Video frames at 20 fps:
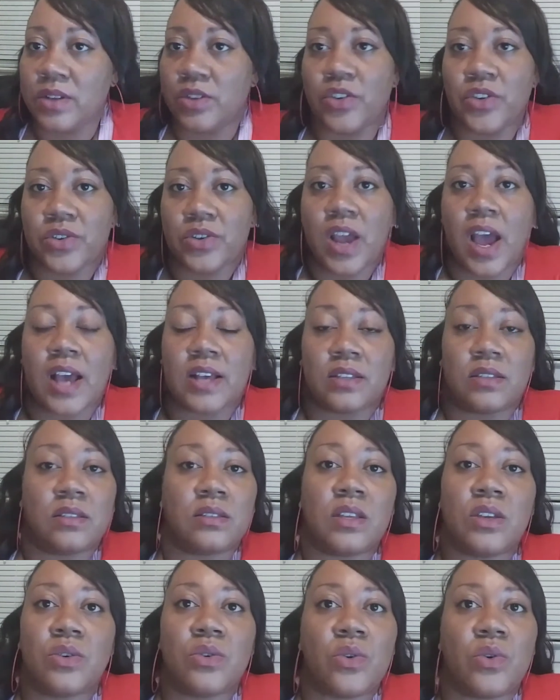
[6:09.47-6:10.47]
you're not
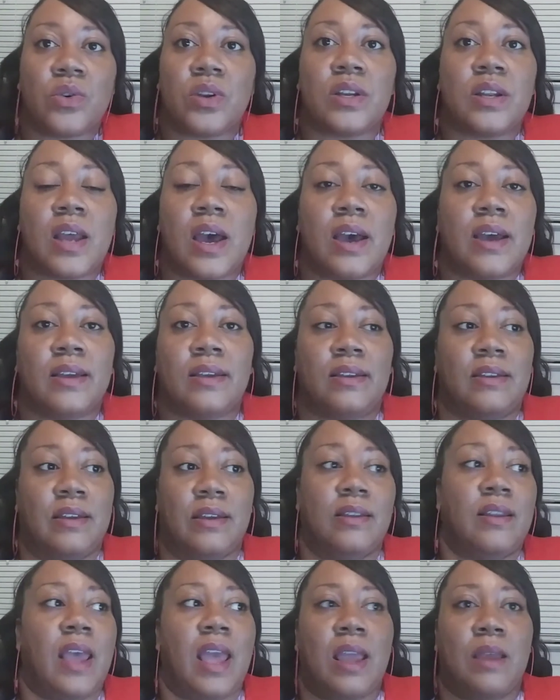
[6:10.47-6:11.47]
still going to not
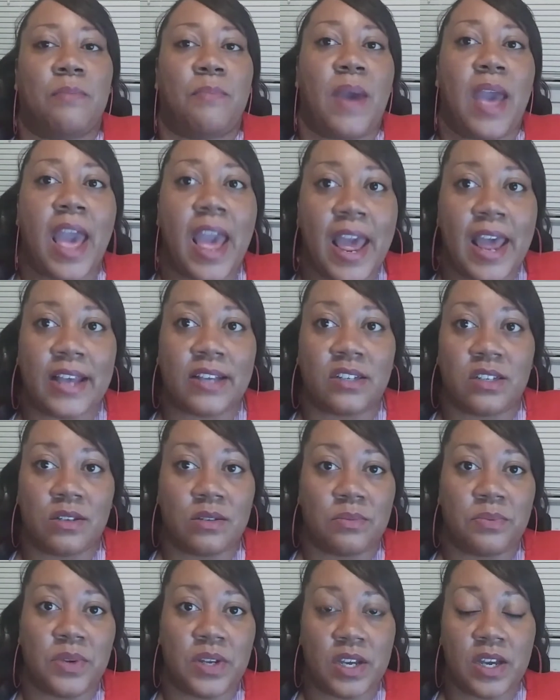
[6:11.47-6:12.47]
get a pass
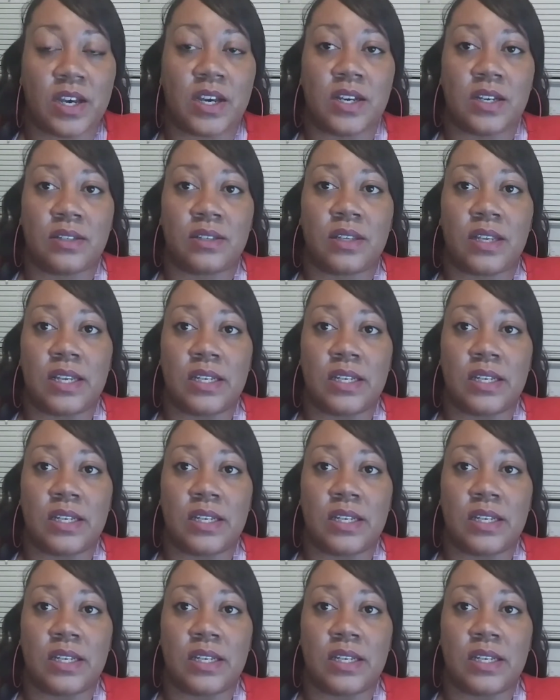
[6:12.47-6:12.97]
just because